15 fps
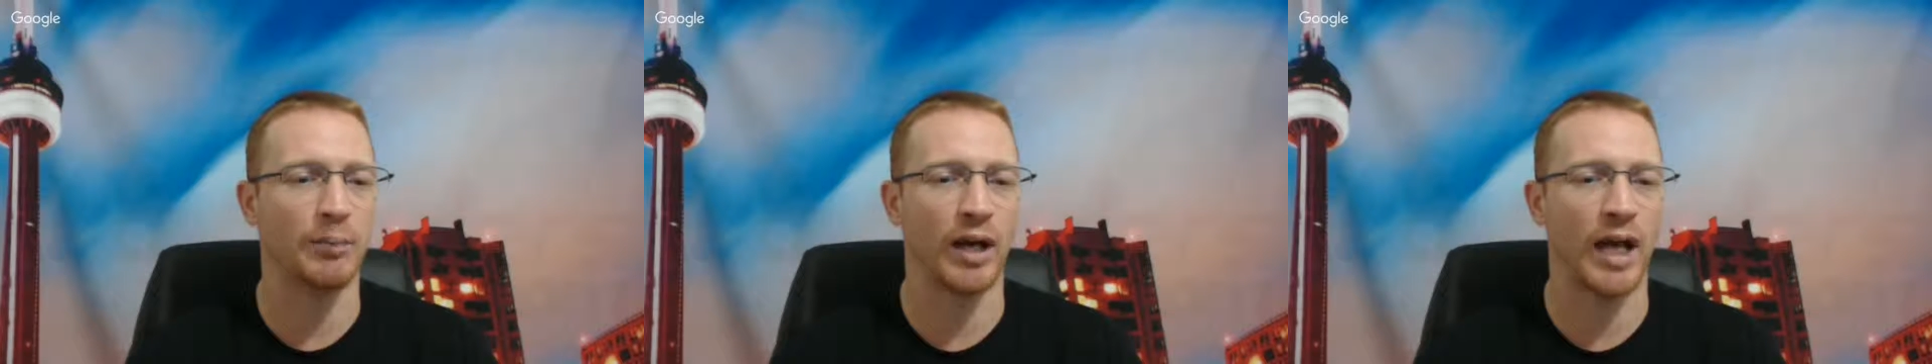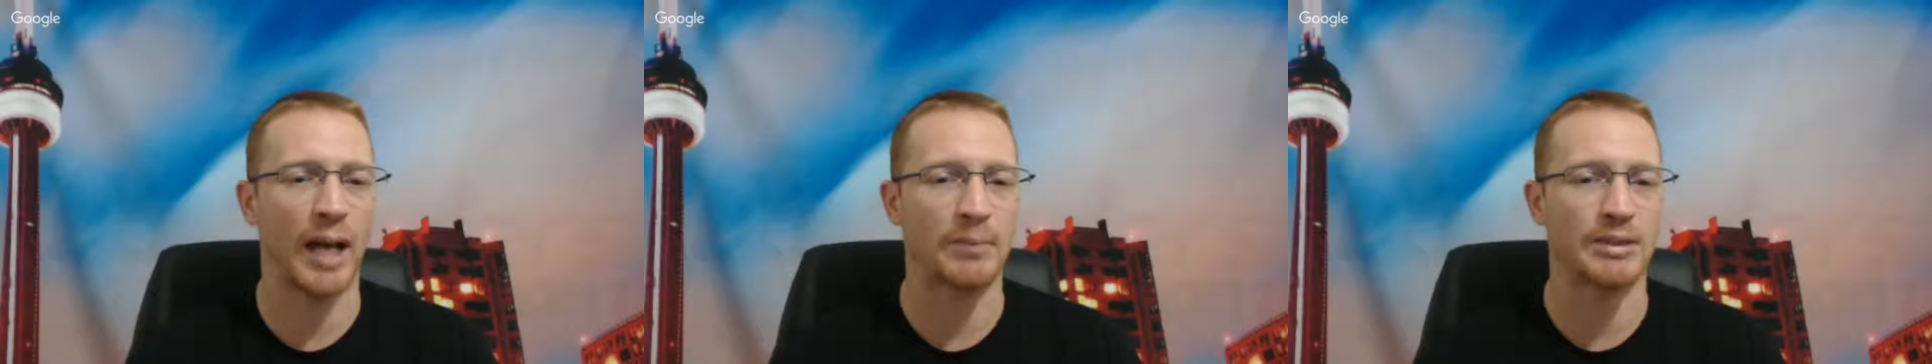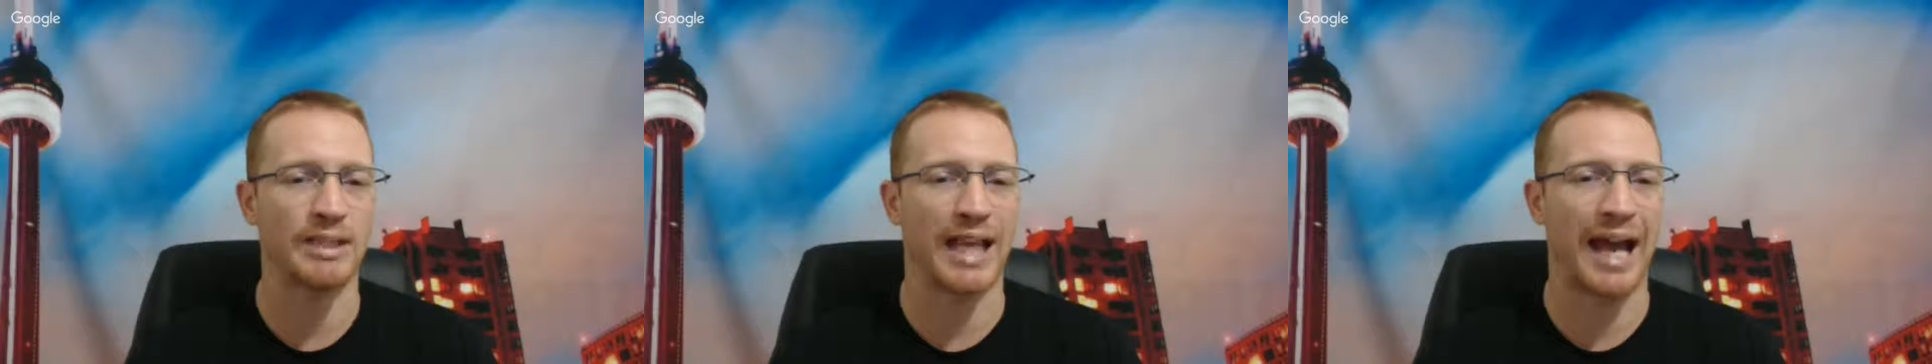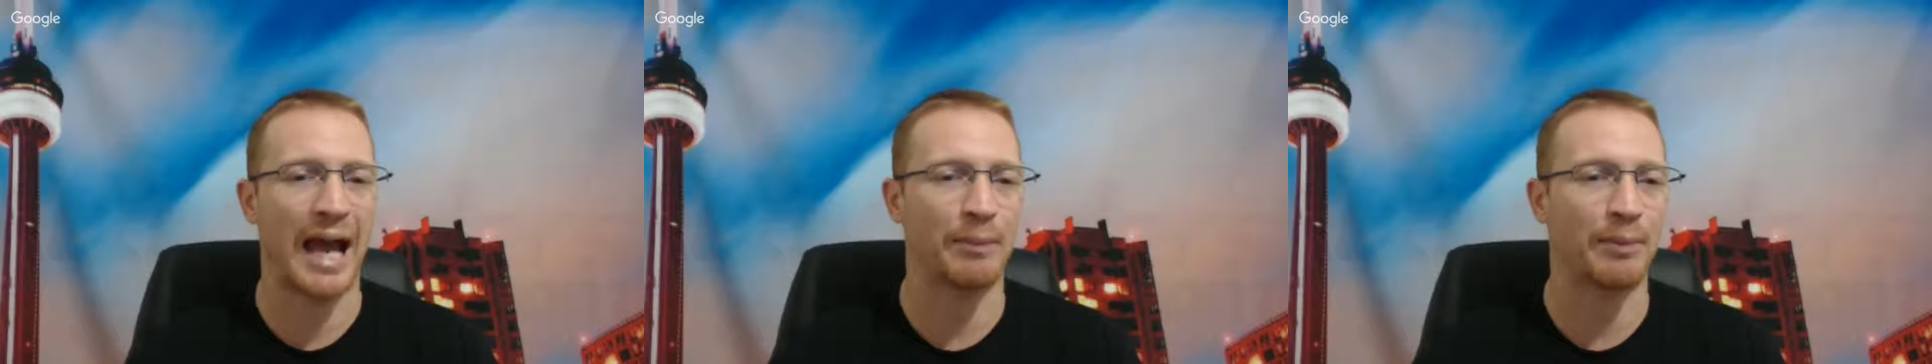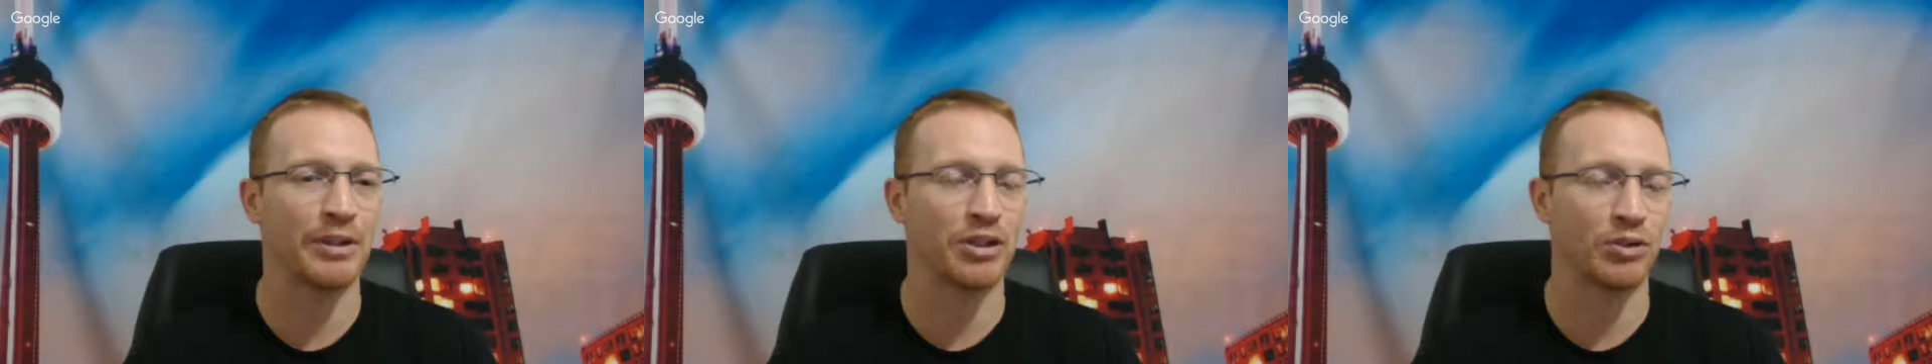perhaps
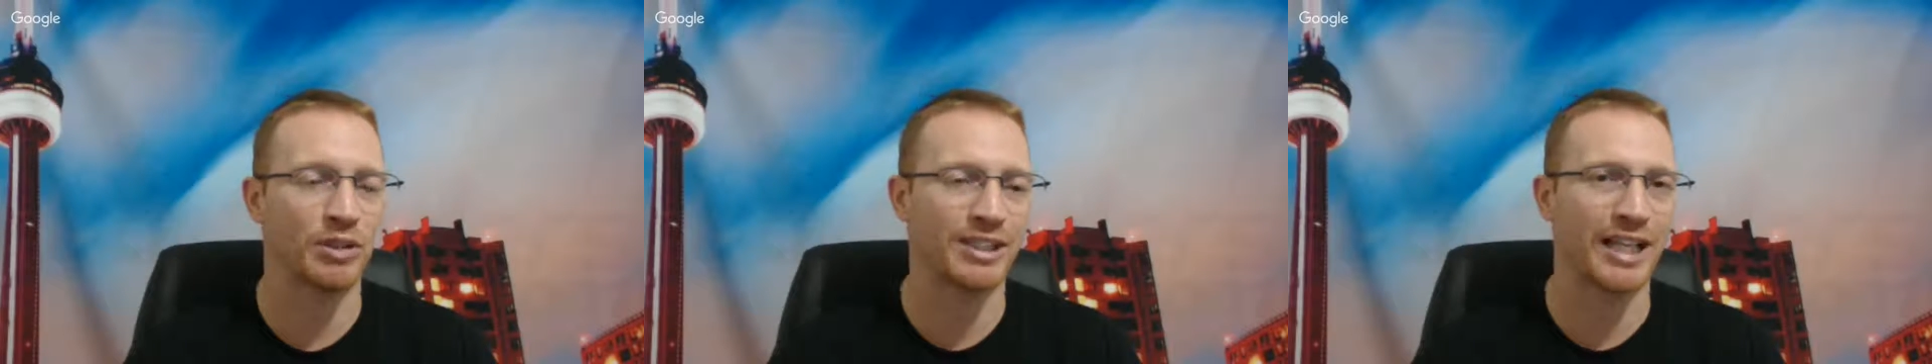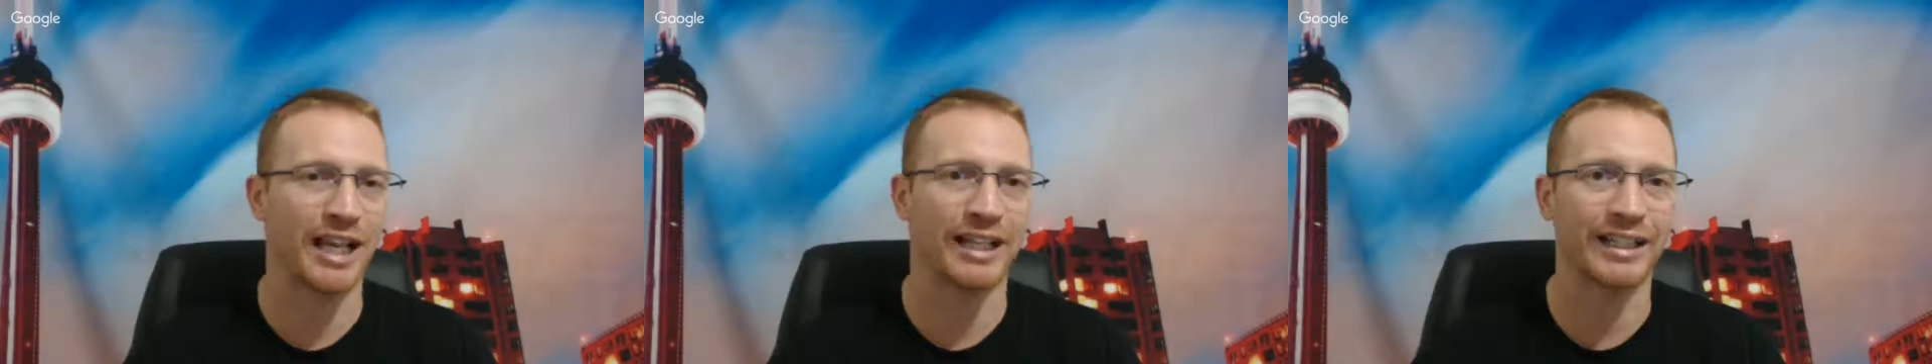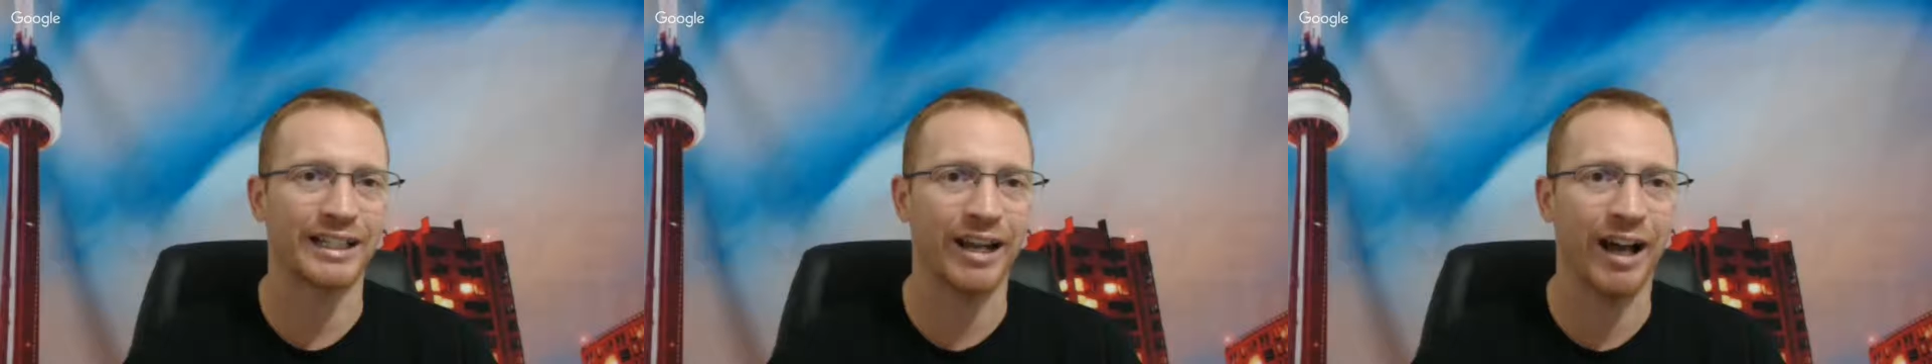Happ is your second